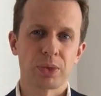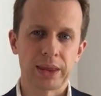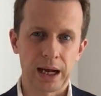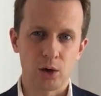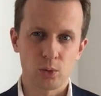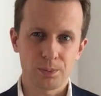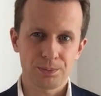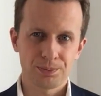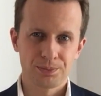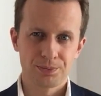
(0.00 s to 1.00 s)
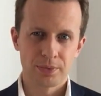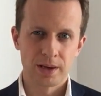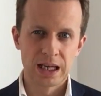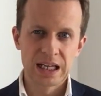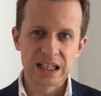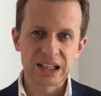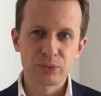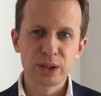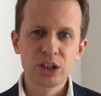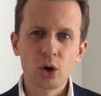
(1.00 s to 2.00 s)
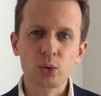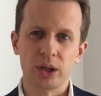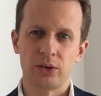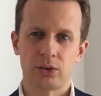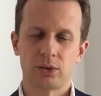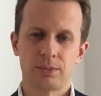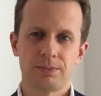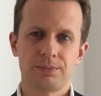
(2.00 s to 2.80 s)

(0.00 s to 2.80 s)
Now, if we know this,